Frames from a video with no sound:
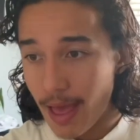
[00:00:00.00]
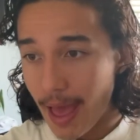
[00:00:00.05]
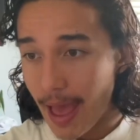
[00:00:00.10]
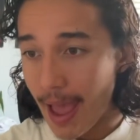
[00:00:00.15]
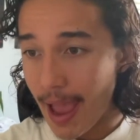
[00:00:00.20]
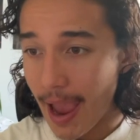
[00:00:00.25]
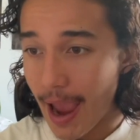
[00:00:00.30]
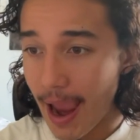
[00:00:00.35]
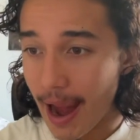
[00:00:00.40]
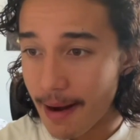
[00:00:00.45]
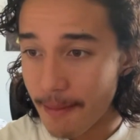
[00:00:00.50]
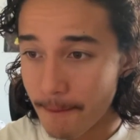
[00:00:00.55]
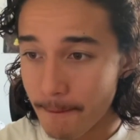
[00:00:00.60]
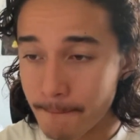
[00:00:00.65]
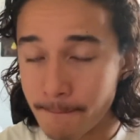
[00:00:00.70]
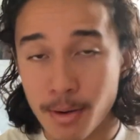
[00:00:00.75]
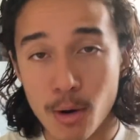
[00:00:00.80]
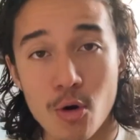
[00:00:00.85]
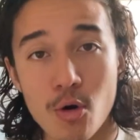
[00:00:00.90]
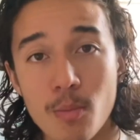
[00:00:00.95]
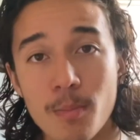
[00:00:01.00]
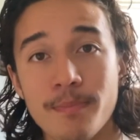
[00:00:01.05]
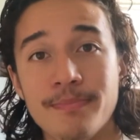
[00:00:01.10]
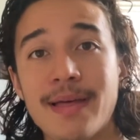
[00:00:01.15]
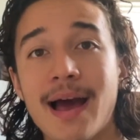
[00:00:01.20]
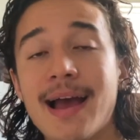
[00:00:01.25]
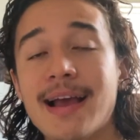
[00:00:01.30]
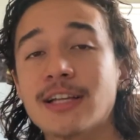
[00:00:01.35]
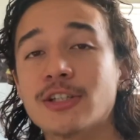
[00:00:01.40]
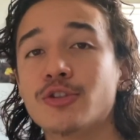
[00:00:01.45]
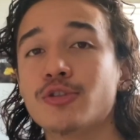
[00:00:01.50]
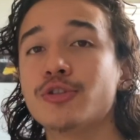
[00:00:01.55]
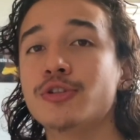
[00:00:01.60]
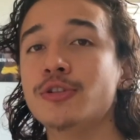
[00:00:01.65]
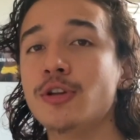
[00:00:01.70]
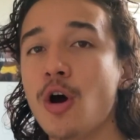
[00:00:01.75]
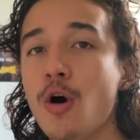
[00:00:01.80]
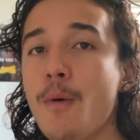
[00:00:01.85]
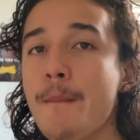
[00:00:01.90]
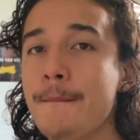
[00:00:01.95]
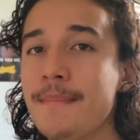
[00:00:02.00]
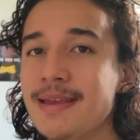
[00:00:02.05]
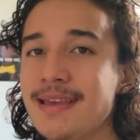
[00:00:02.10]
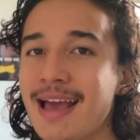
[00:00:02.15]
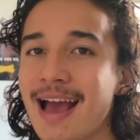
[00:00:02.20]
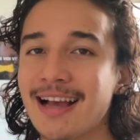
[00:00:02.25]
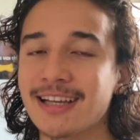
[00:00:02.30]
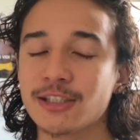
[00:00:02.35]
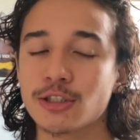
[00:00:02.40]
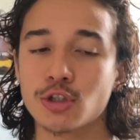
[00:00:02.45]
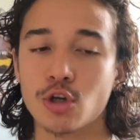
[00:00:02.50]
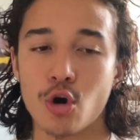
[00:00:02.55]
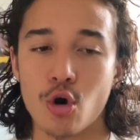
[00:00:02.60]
And boom, that is your no BS